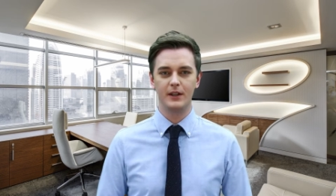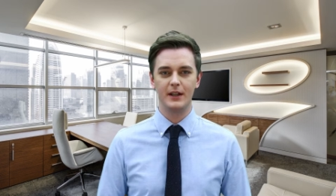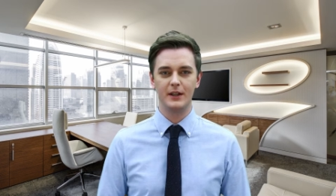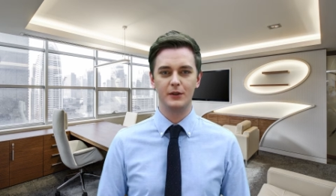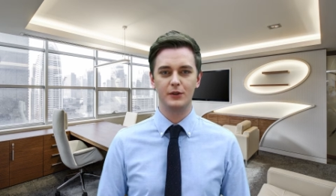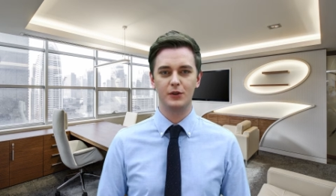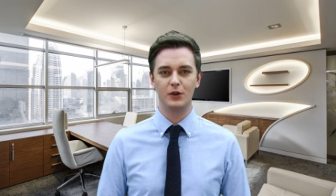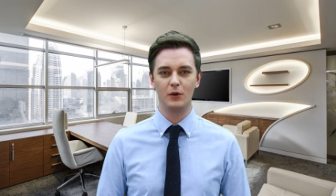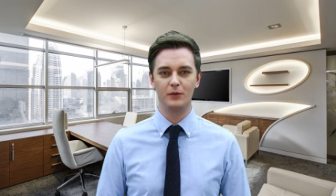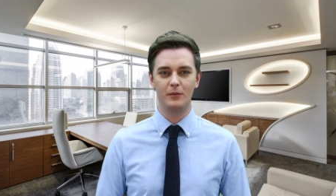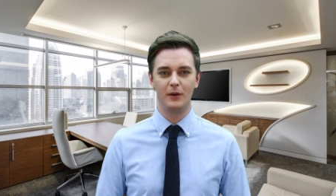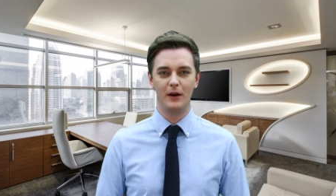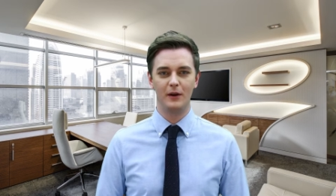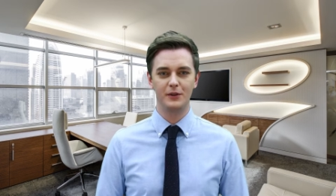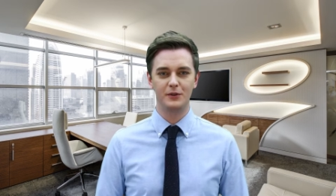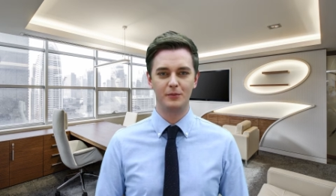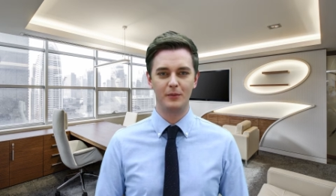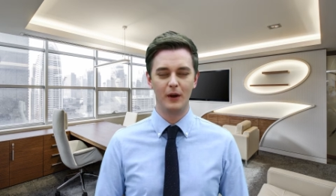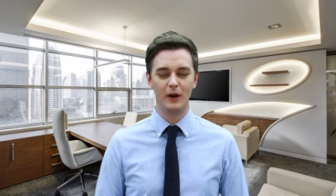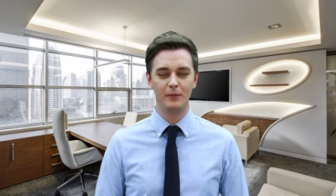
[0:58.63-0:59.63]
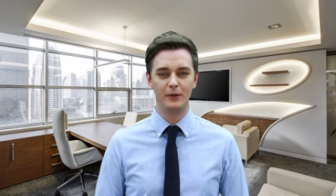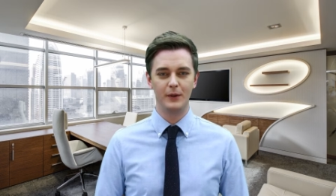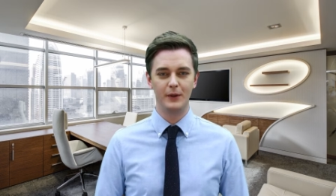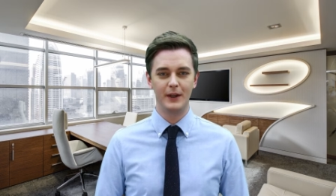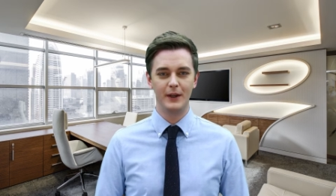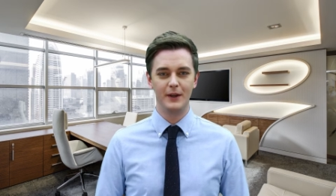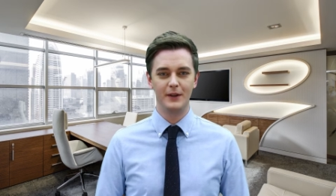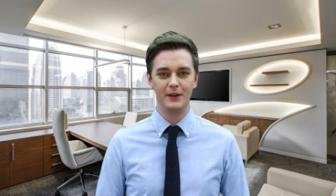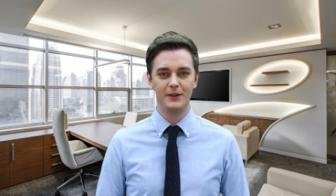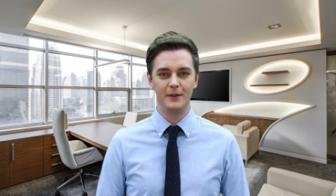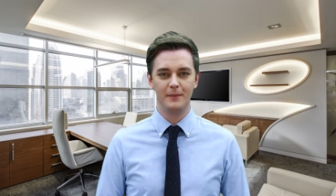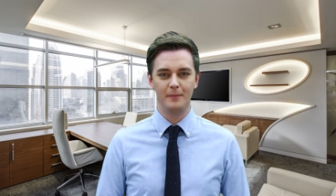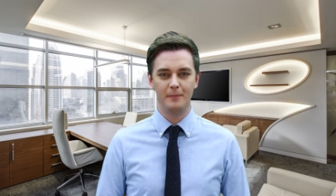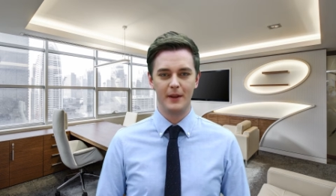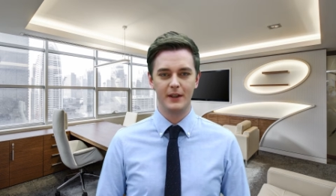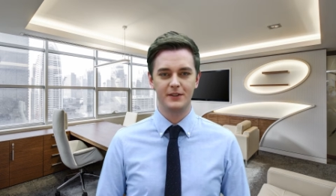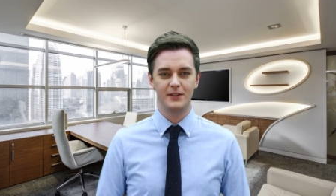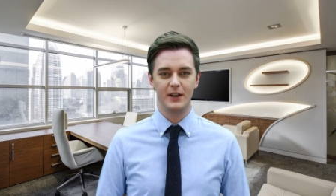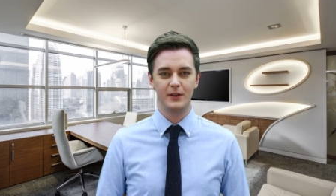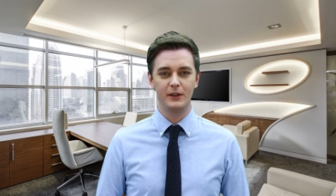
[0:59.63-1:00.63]
Keep your passport renewed.
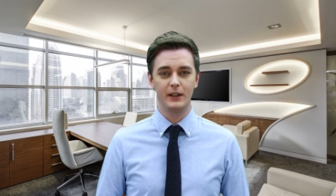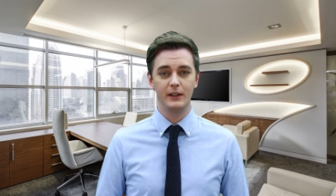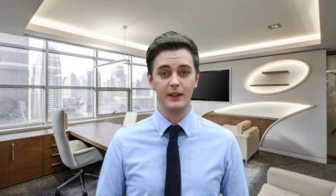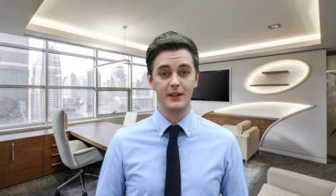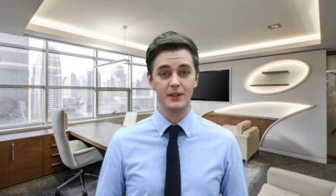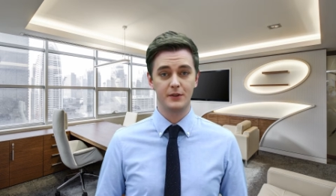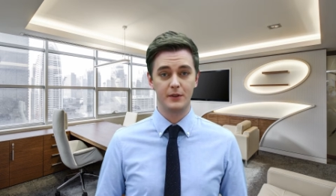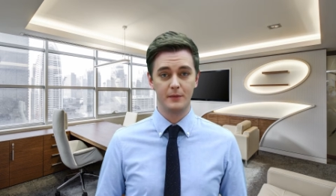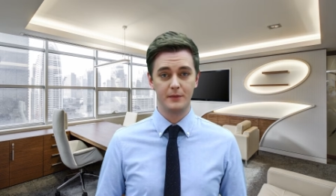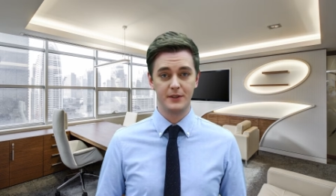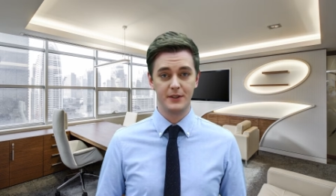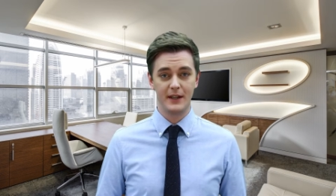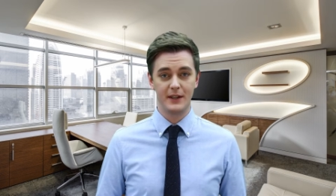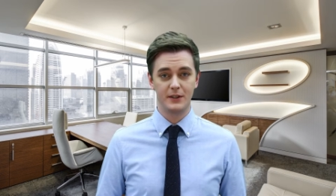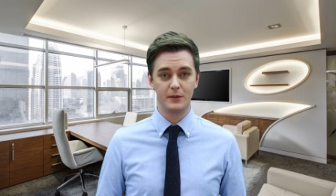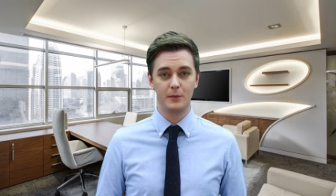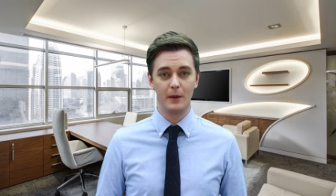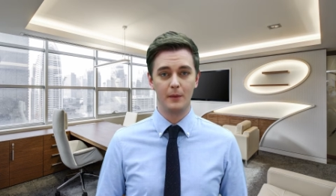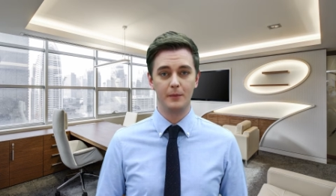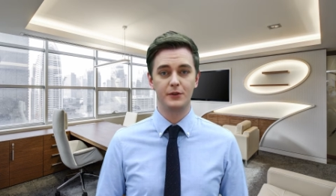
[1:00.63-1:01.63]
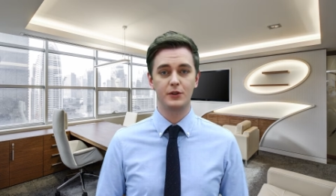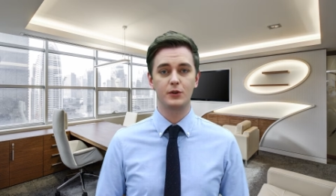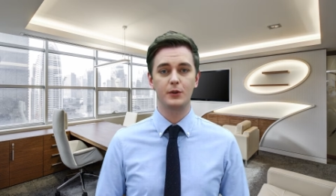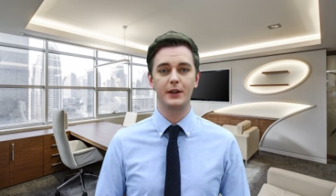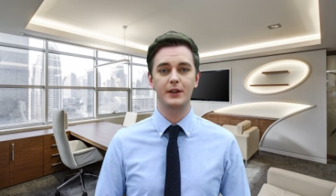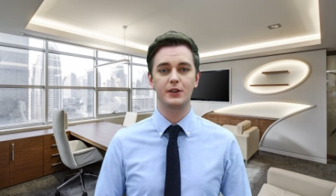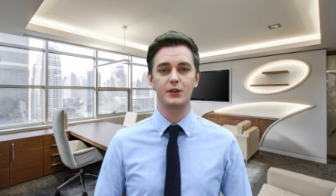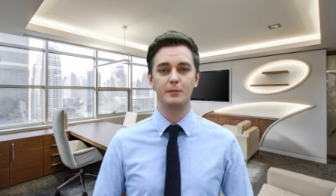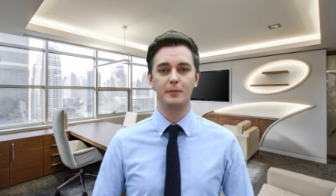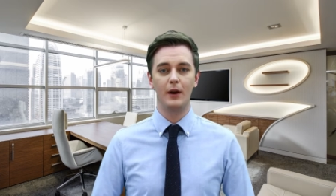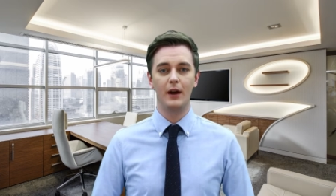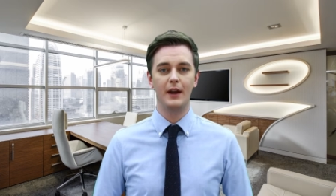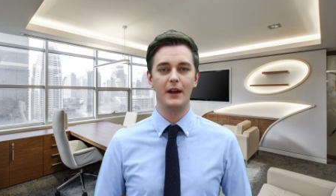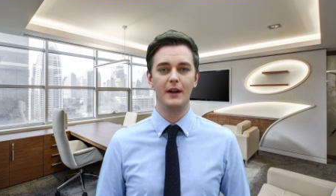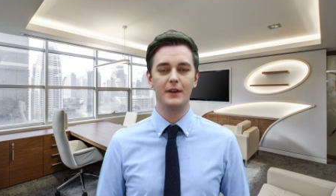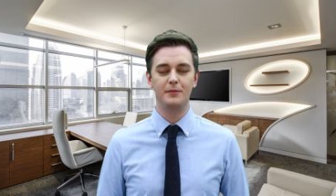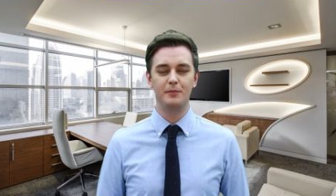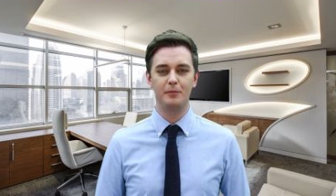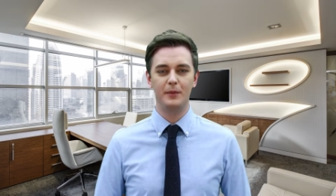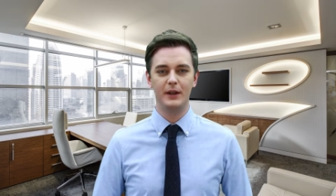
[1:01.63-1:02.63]
If there are less than six months to
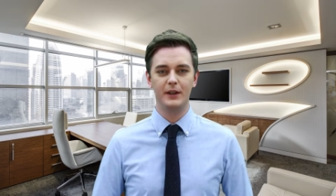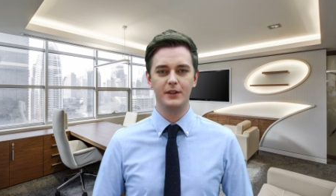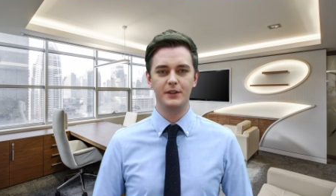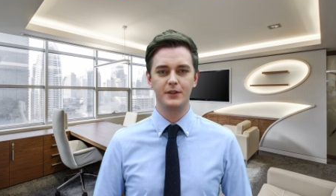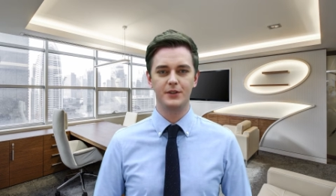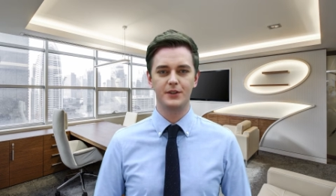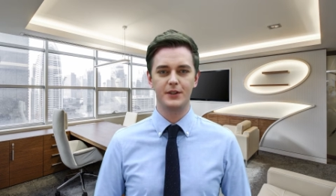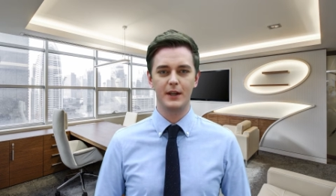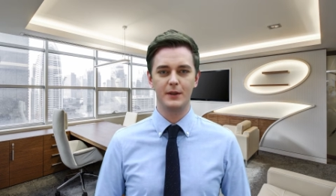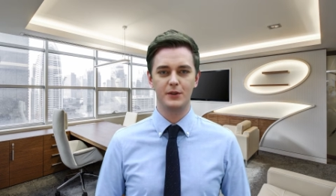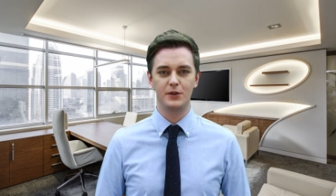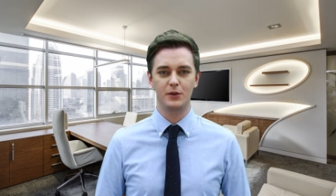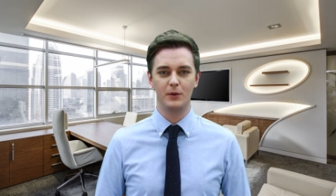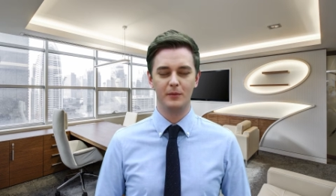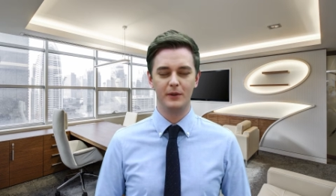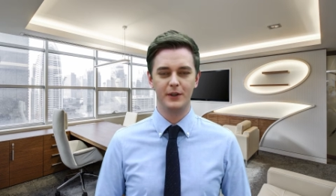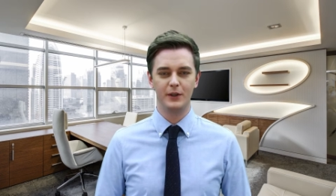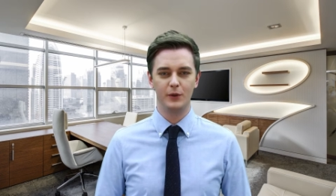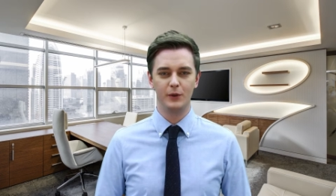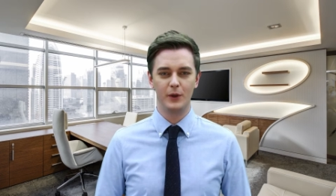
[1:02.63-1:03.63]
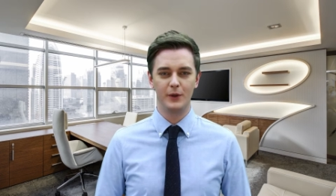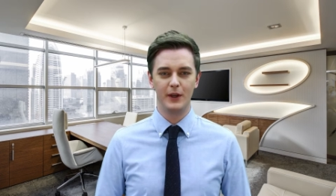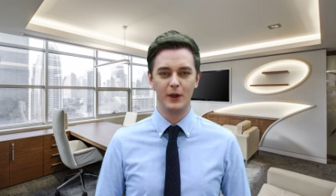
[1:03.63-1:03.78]
expire, it is essential that you